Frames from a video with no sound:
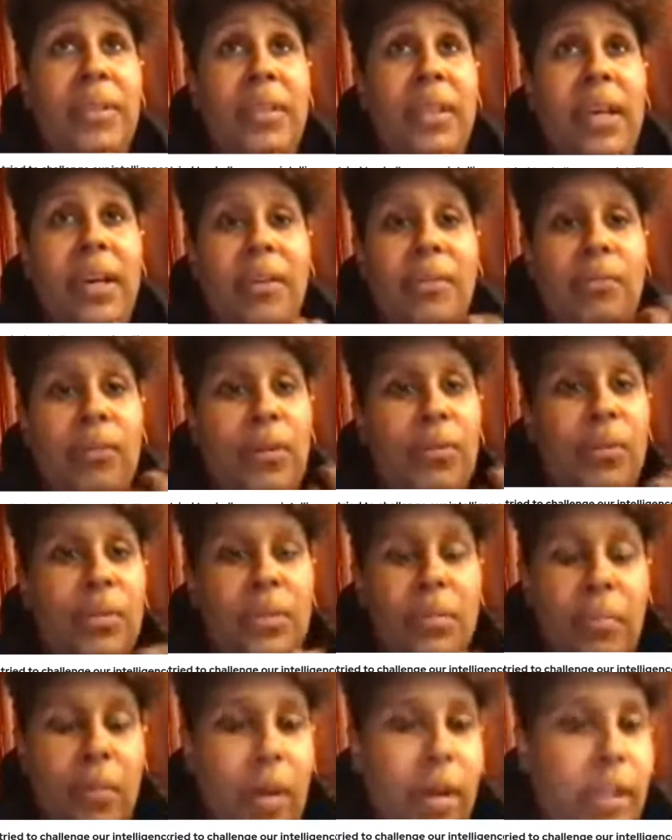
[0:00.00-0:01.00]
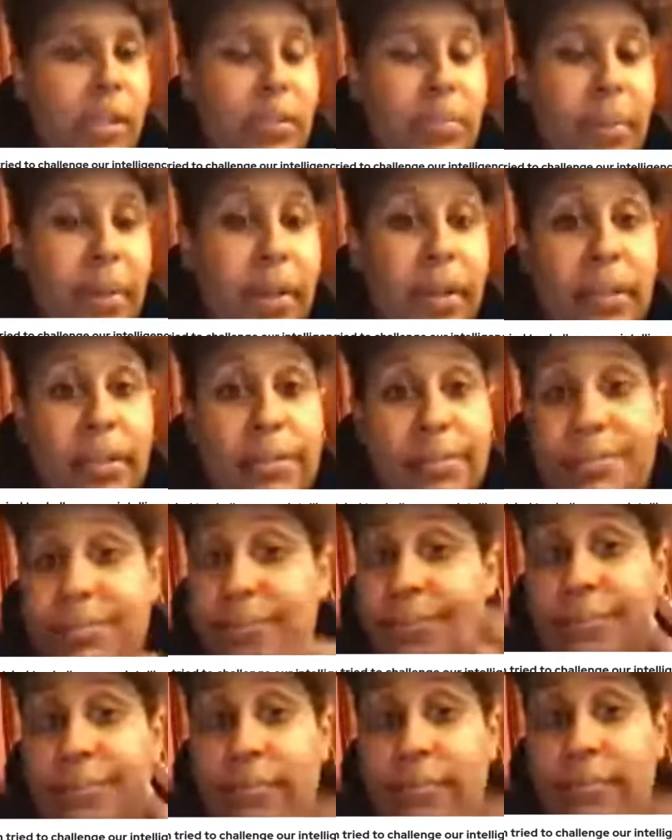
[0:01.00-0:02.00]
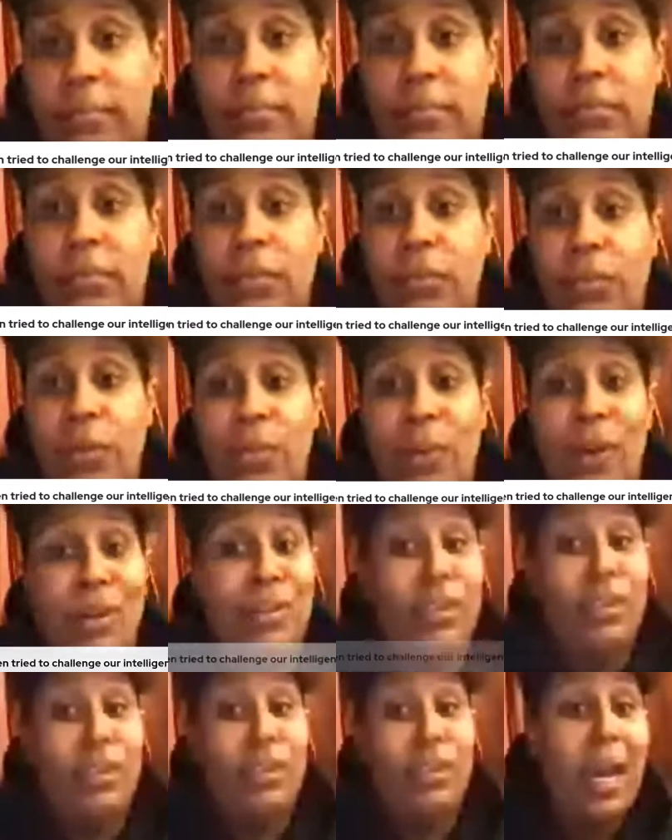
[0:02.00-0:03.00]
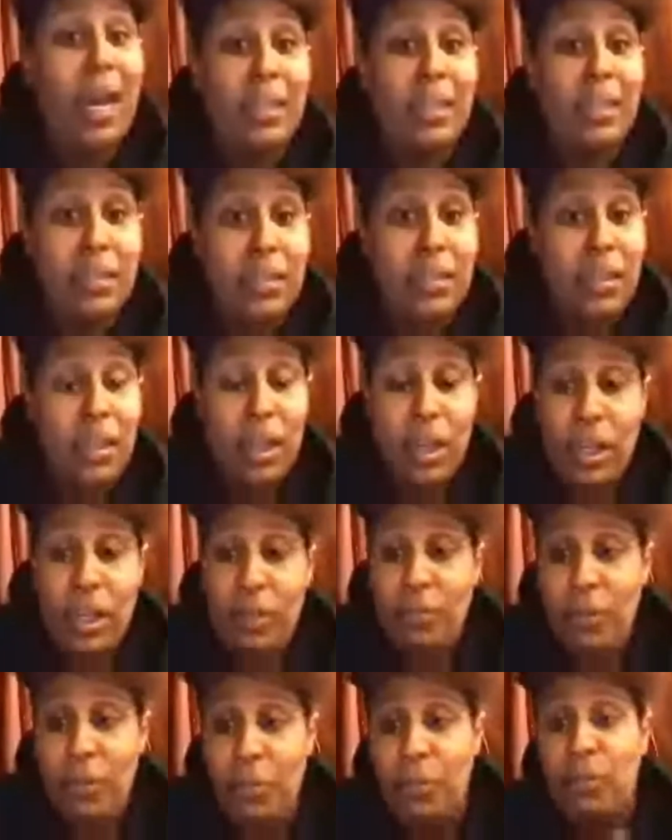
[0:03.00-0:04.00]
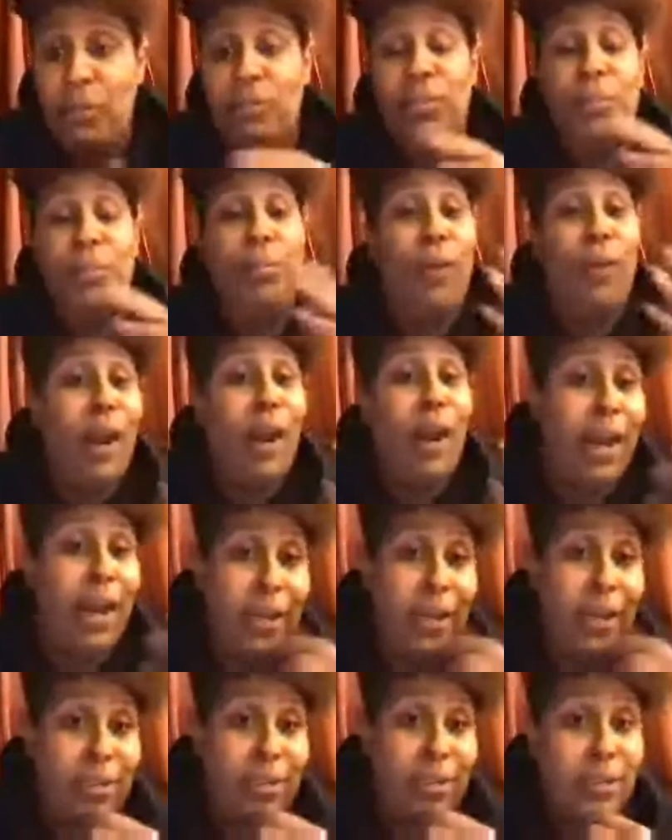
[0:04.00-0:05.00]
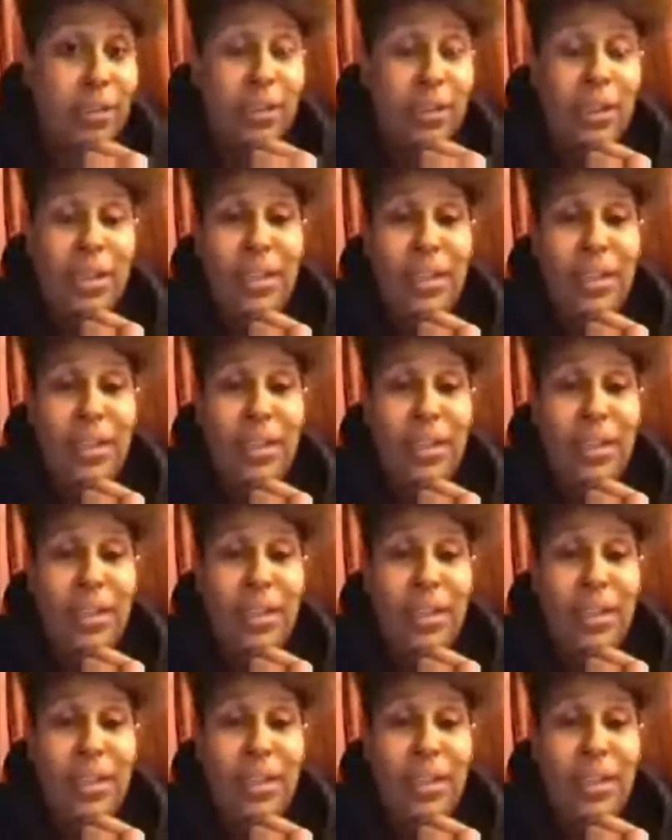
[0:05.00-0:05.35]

that we were surprised by. We weren't shocked. We weren't surprised.